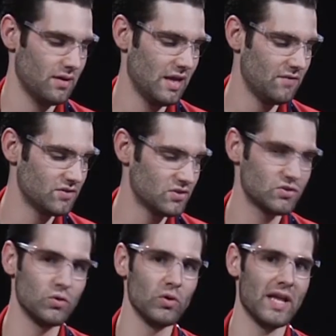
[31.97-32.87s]
If it's a
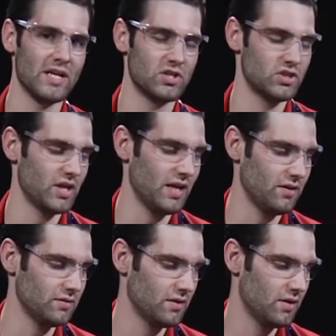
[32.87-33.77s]
school-aged
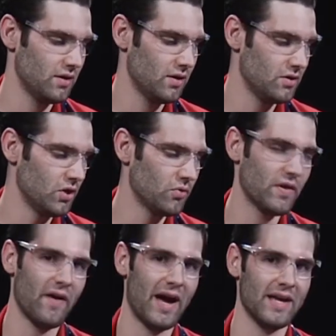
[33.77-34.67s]
child, note
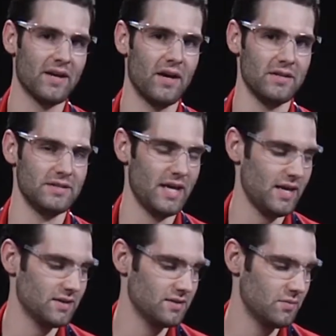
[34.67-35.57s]
their eye
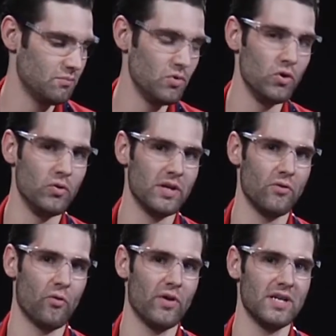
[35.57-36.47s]
contact, mood, and
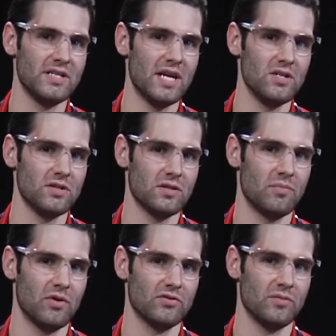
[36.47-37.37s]
orientation to
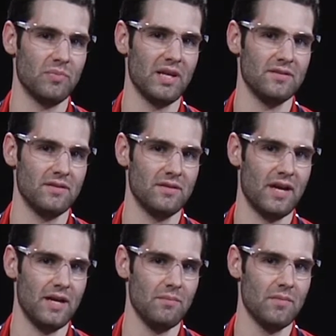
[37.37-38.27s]
person, place, and
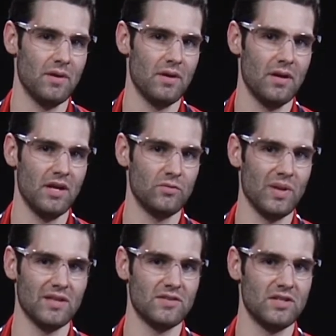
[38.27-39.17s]
time, as
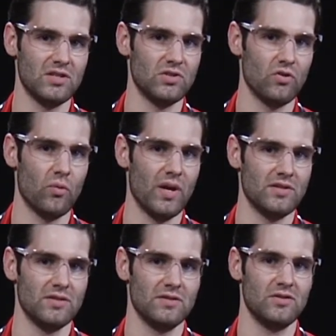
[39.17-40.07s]
well as additional
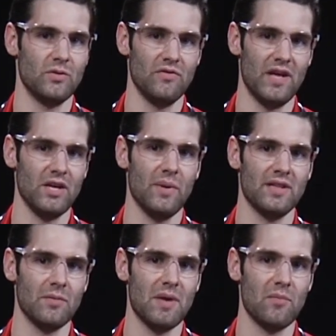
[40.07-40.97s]
questions to
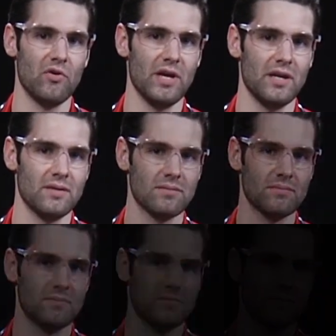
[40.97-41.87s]
evaluate their memory.
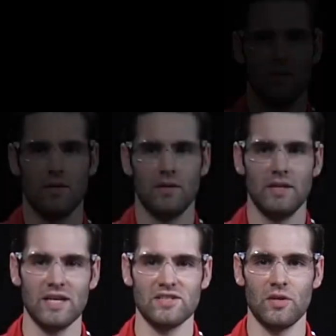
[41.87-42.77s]

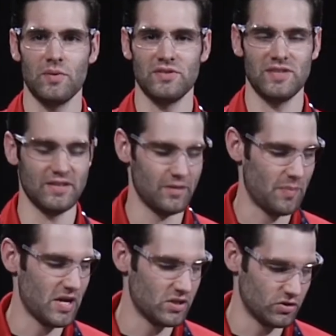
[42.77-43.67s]
Next, I would assess the
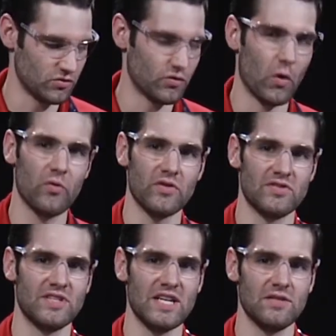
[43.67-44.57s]
patient's growth and
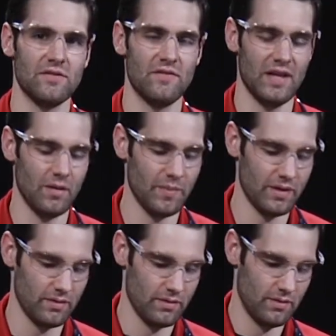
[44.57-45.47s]
stage of development